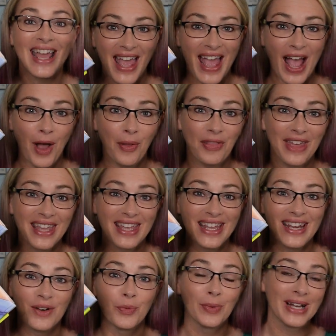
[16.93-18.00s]
how they
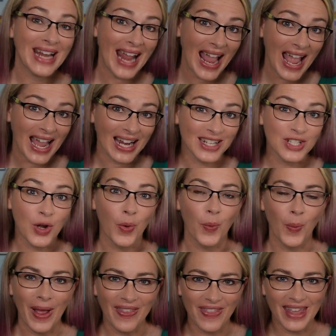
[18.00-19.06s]
can react
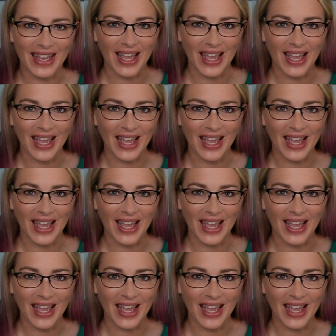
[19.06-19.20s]
when they